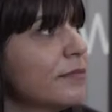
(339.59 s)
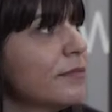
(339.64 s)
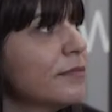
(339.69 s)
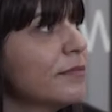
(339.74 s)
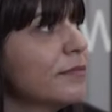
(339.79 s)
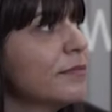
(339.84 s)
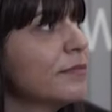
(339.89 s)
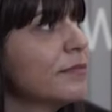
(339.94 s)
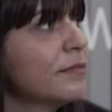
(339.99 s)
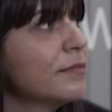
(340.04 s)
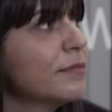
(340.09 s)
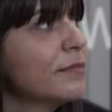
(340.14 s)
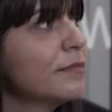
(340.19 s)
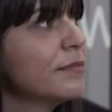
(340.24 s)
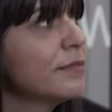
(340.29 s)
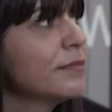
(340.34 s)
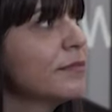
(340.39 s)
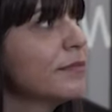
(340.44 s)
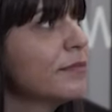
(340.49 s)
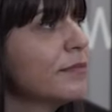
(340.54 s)

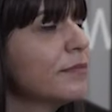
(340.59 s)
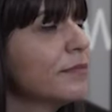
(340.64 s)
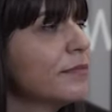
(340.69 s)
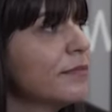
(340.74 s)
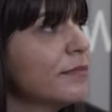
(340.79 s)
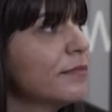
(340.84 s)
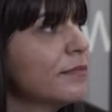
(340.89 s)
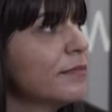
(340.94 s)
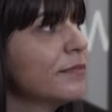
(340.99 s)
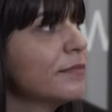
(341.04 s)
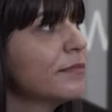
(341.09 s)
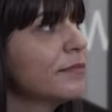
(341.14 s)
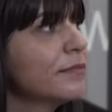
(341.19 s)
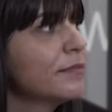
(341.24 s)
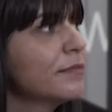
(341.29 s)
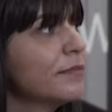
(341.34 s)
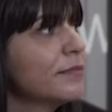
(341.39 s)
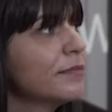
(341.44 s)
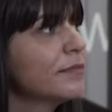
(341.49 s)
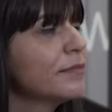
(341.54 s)

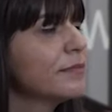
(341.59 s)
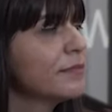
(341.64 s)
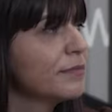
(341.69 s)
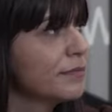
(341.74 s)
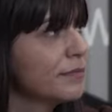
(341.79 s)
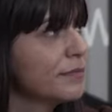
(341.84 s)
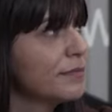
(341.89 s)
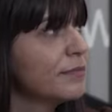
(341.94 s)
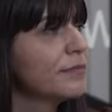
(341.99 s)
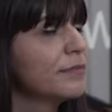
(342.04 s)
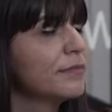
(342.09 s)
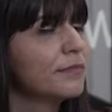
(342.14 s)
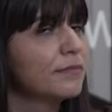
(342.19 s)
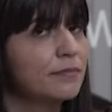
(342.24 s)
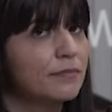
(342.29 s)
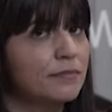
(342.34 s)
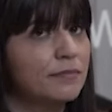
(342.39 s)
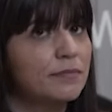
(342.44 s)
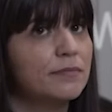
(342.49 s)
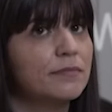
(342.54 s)

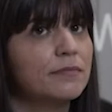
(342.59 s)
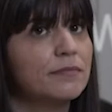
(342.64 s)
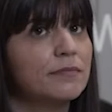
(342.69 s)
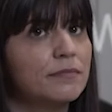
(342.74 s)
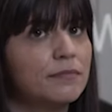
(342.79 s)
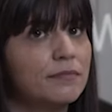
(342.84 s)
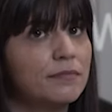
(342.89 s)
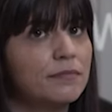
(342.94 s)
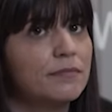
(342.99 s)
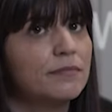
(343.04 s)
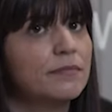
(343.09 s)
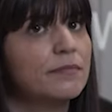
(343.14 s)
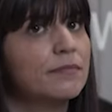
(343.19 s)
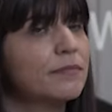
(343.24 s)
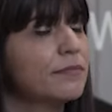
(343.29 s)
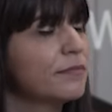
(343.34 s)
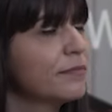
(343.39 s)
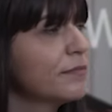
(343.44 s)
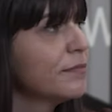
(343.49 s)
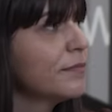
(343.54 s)
[no speech]